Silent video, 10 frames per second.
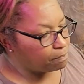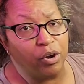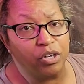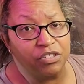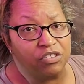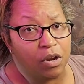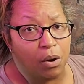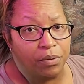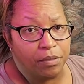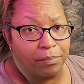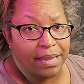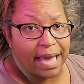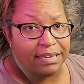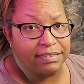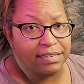We're gonna start with the
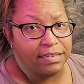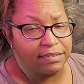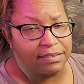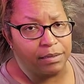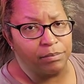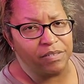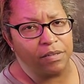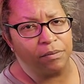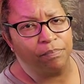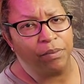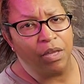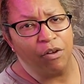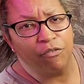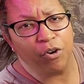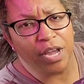black seeded Simpson.
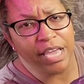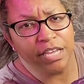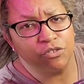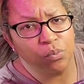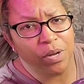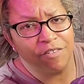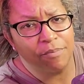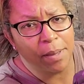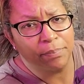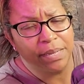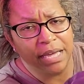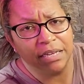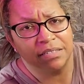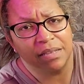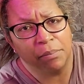For each one of my
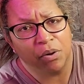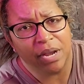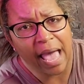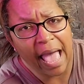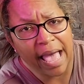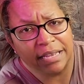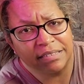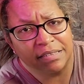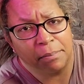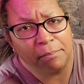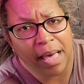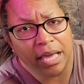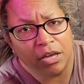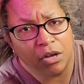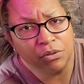plugs, I'm going to add some
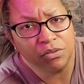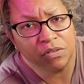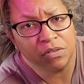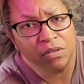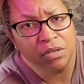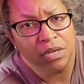Mykos.